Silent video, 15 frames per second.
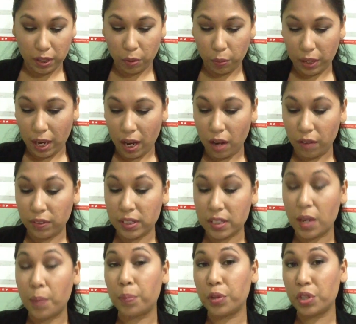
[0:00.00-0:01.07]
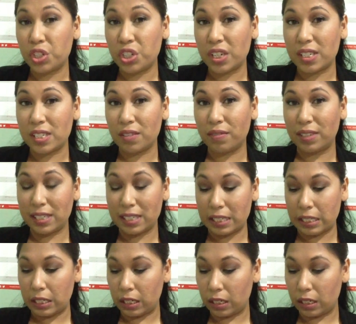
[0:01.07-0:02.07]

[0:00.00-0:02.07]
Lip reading: that we have is appreciative listening.